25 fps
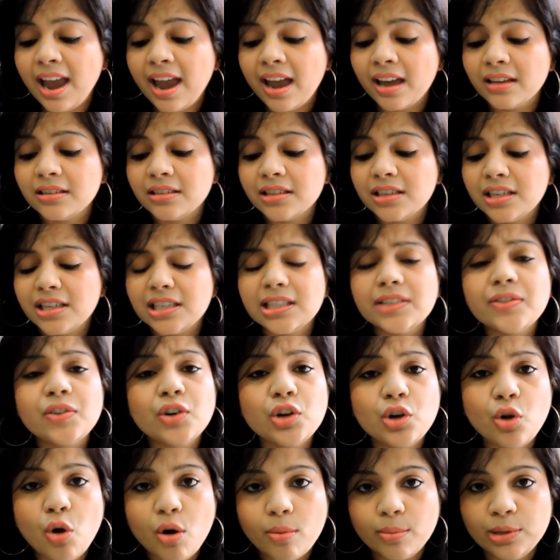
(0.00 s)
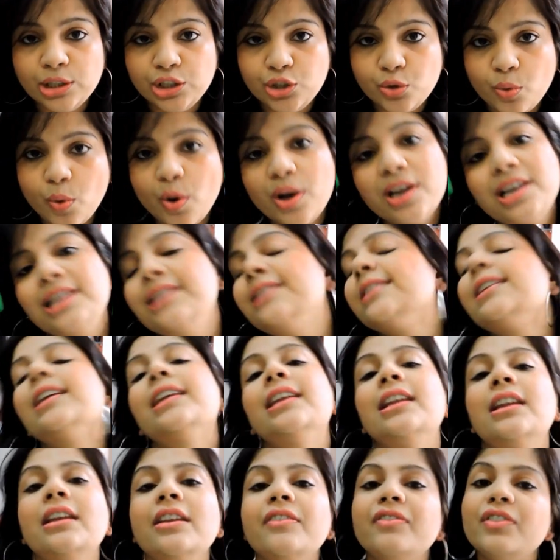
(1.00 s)
and it is for normal to oily
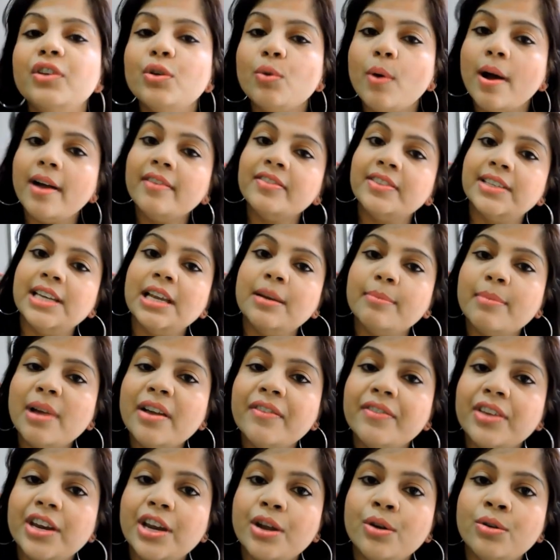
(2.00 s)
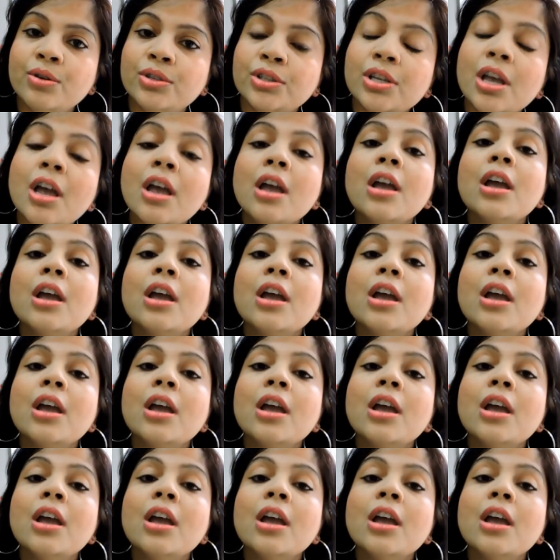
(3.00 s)
skin and if you have seen my videos